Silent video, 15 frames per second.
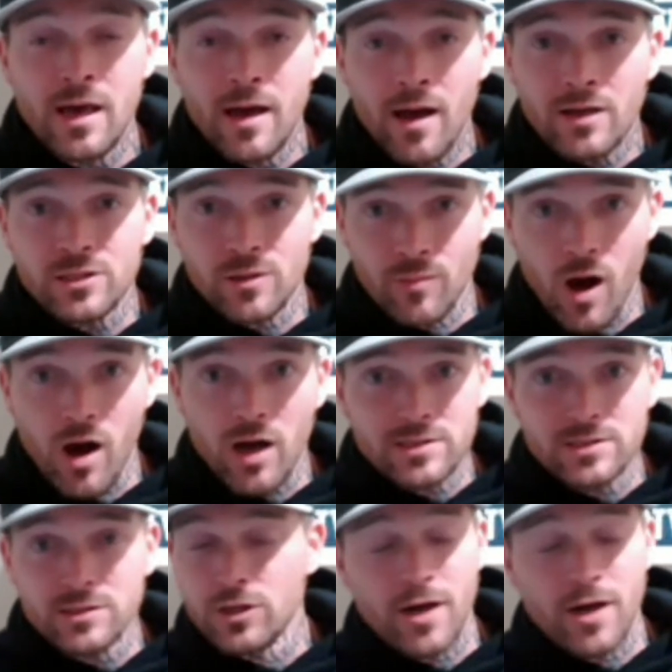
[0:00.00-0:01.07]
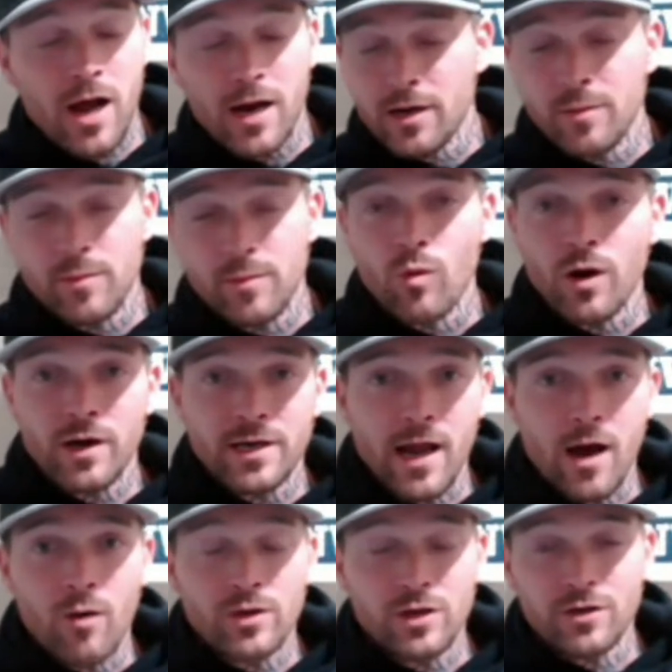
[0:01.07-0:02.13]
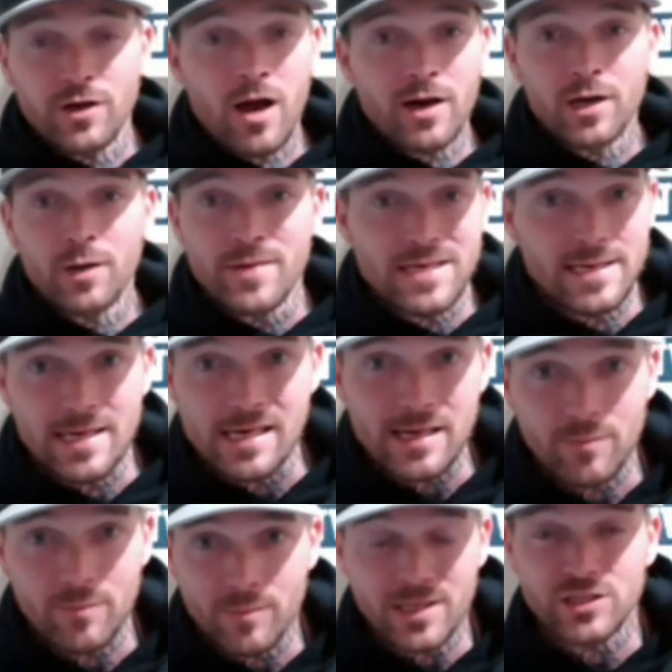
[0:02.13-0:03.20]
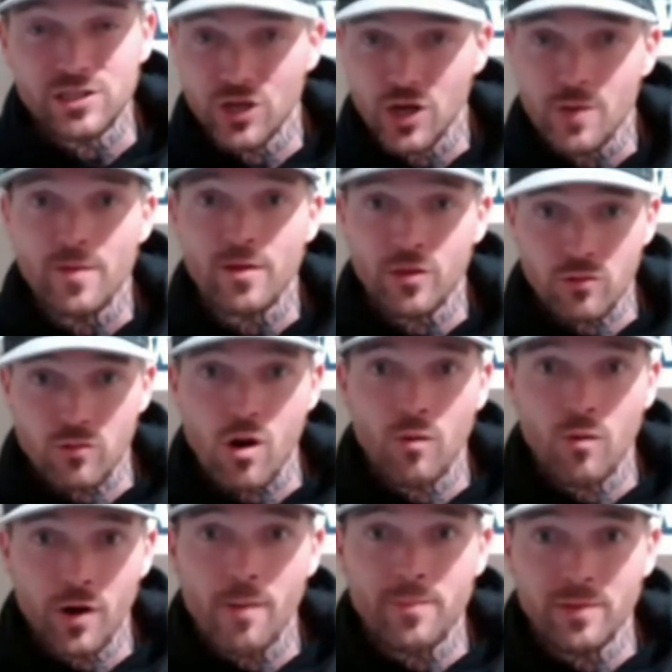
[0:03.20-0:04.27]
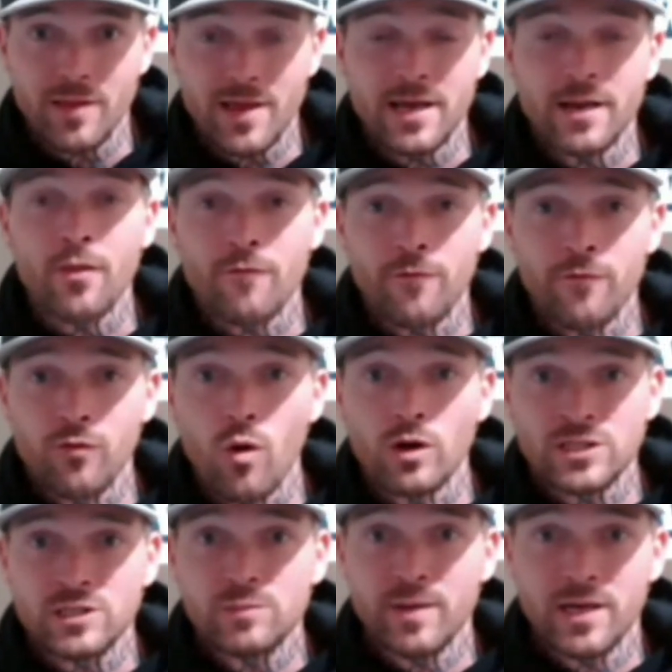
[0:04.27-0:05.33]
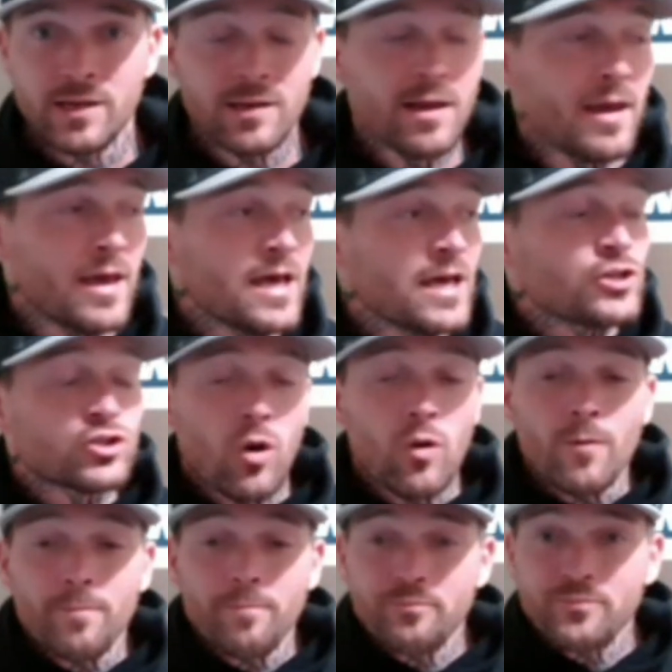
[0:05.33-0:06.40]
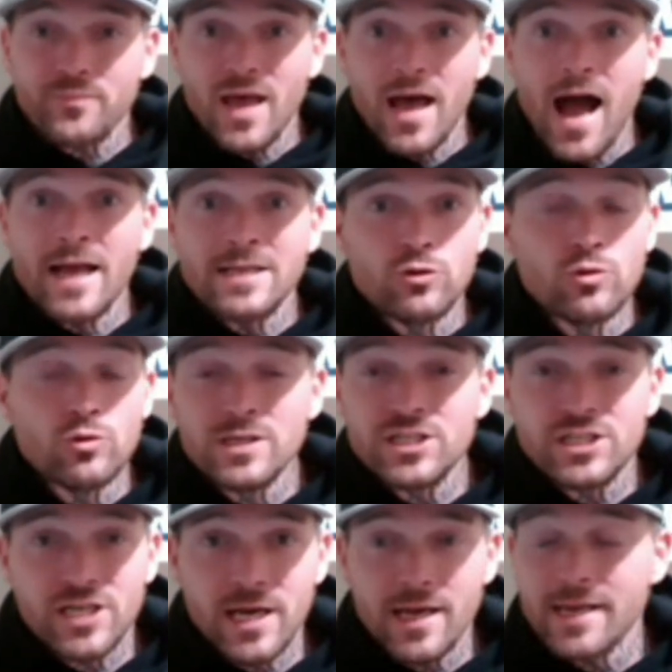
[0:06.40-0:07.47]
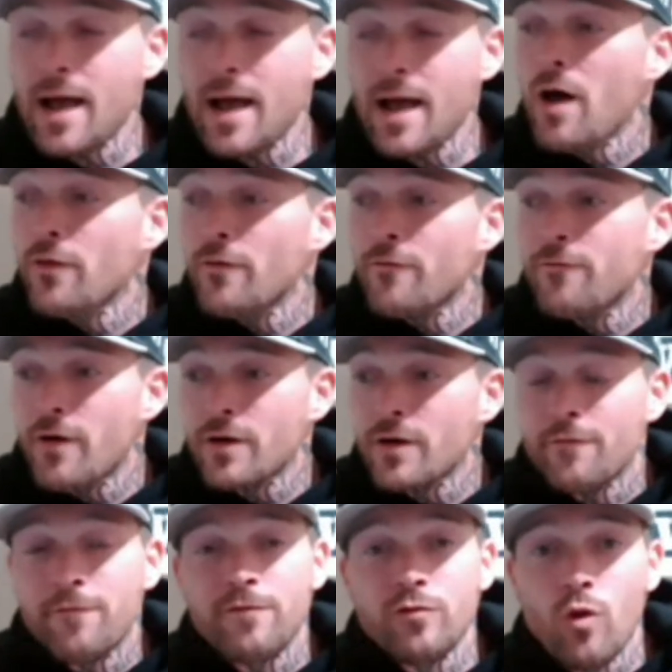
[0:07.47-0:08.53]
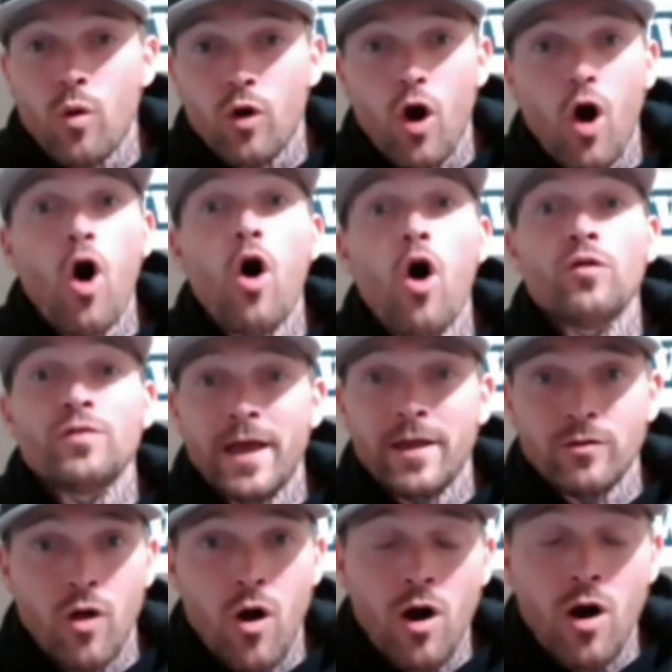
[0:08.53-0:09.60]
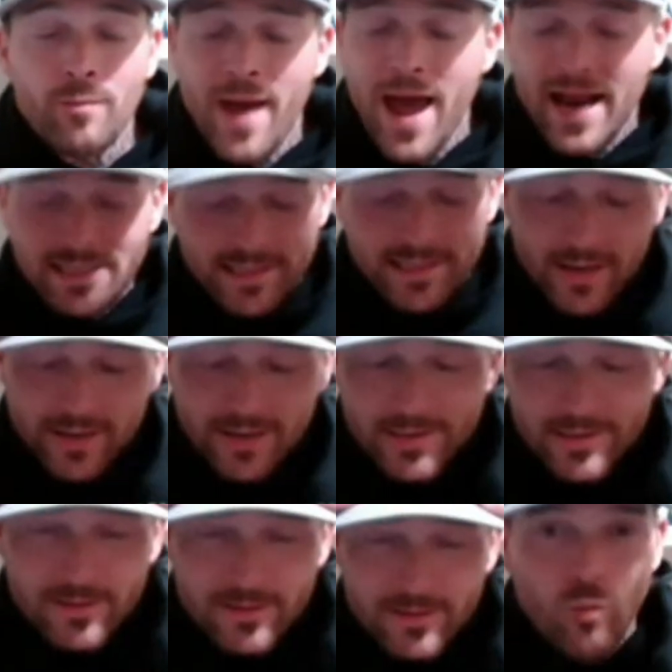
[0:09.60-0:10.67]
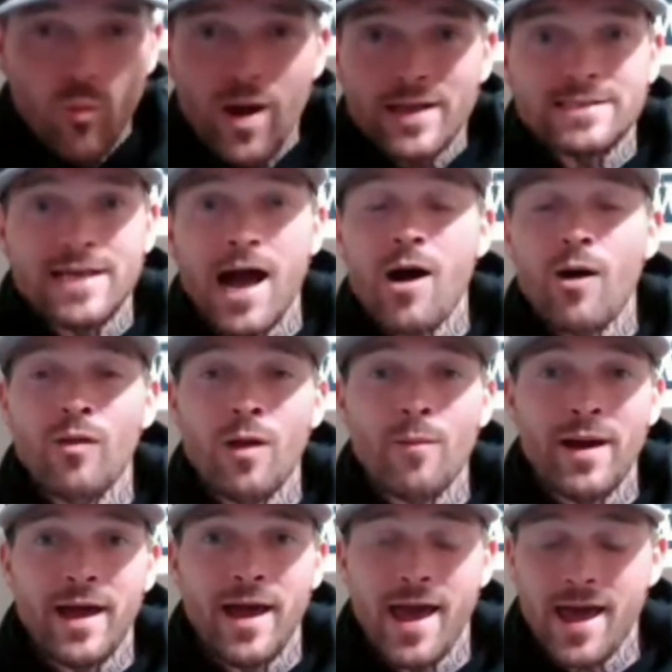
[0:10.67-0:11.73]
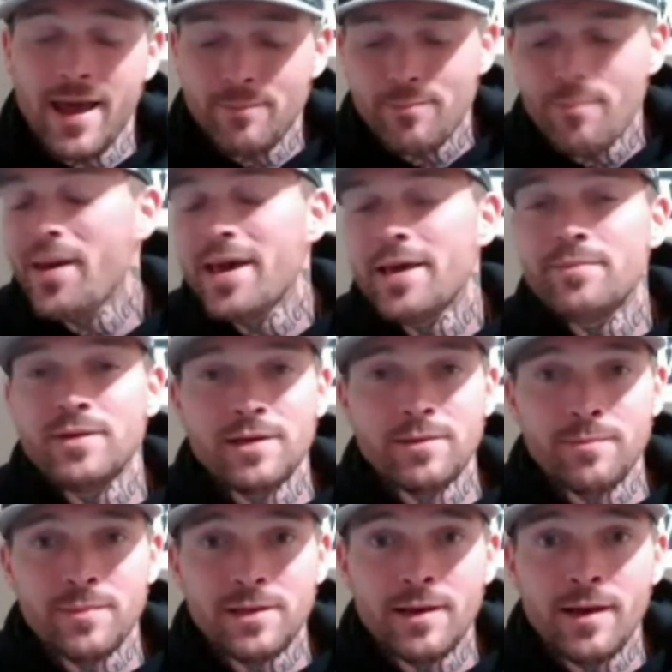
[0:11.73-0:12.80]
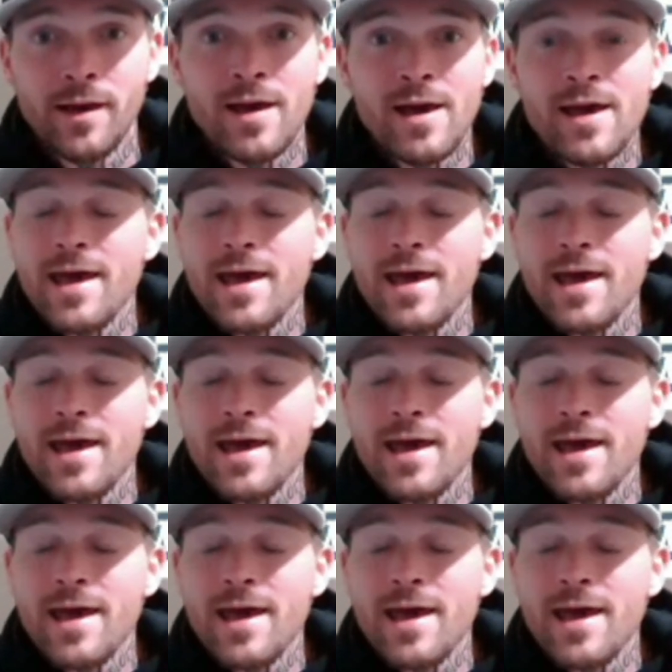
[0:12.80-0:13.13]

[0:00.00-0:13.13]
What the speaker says: Suboxone. You're not going to be working out. You're not going to be eating, because you're going to be throwing up and laying on the floor spinning. So I do this shit, and I'm on the fucking floor all night long. Maddie's got the wet towel on my head, babying me.